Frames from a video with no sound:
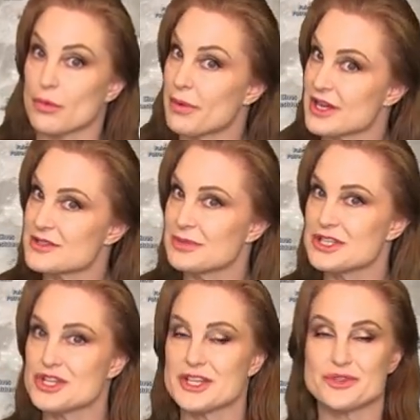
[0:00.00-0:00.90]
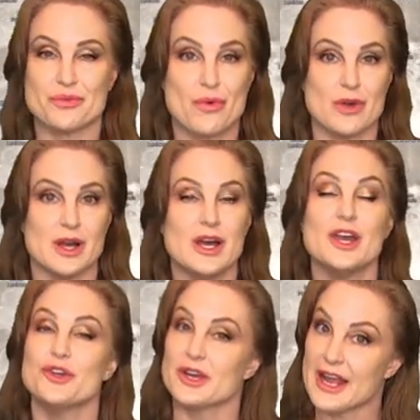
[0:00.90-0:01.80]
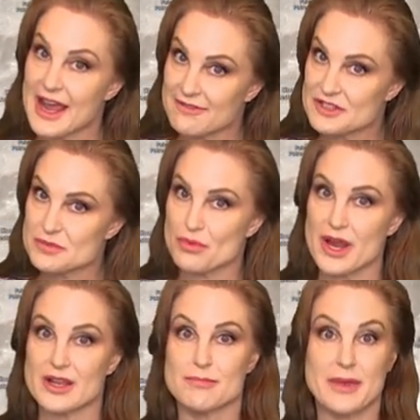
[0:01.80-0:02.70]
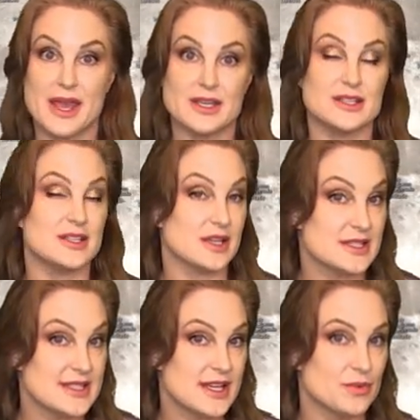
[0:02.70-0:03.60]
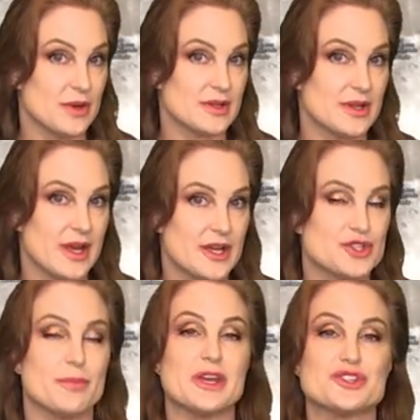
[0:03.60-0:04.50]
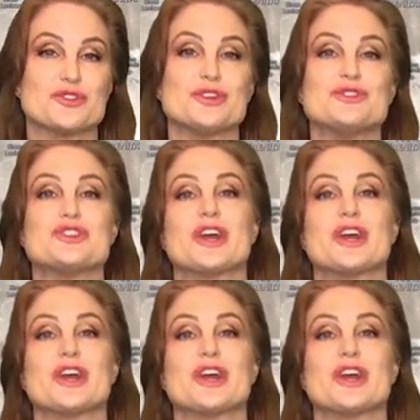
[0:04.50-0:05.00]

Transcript: or possibly chase aurora, you're going to have this bright companion to contend with. So make sure you